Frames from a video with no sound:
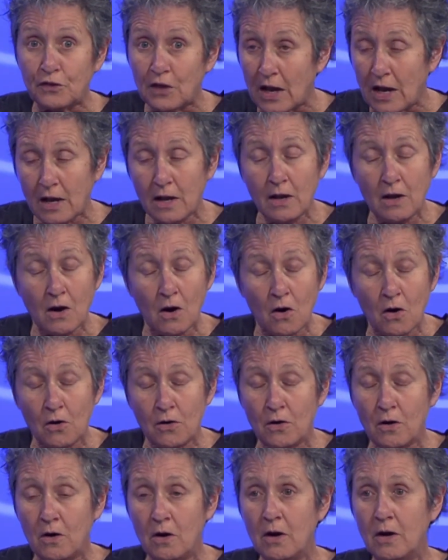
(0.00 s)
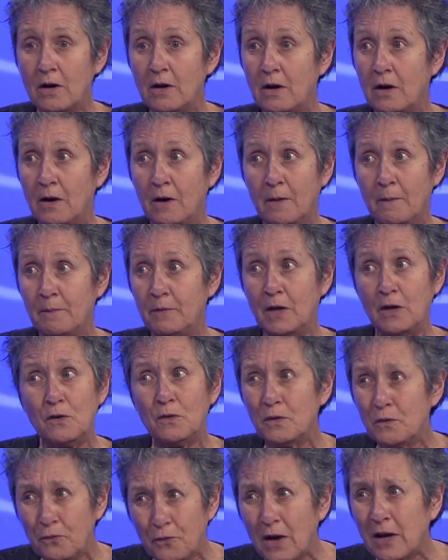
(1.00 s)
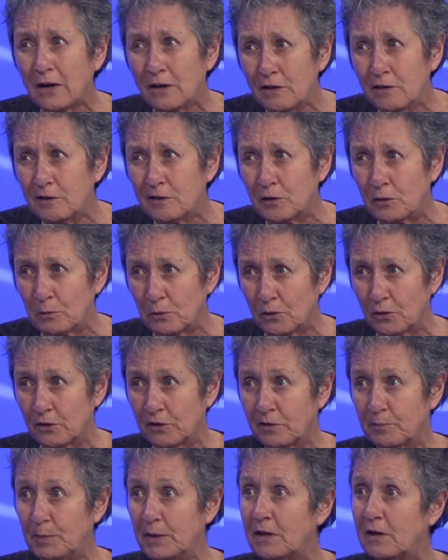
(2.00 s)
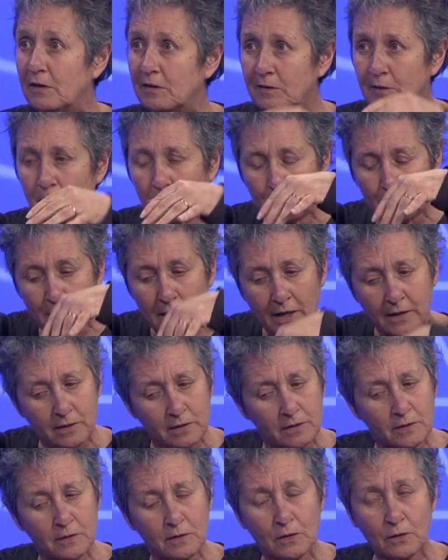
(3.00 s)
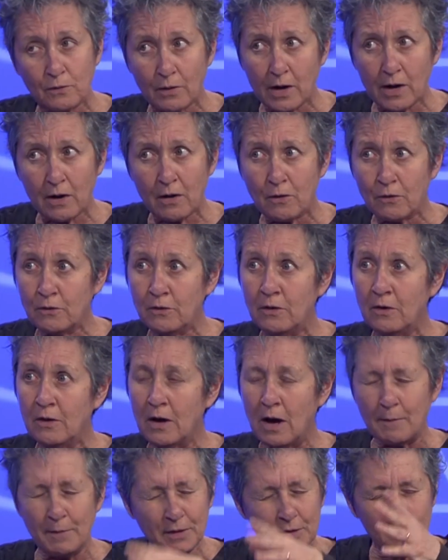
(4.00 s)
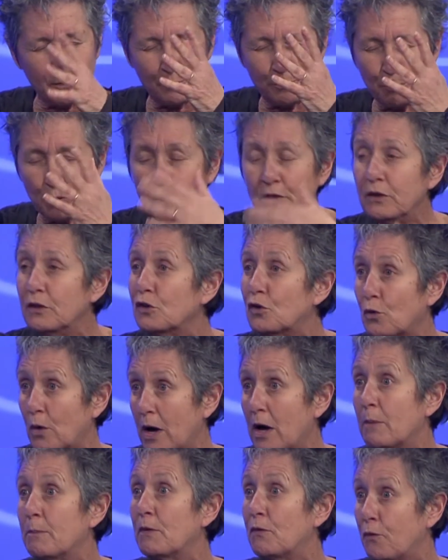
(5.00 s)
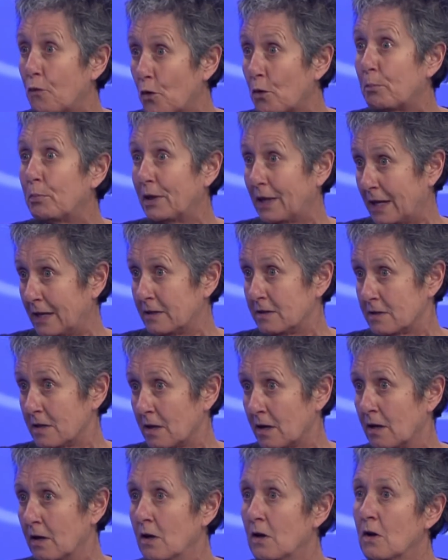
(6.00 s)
They are not. They don't affect consumers because they're planted in the ground. I mean, they're put in the ground before planting.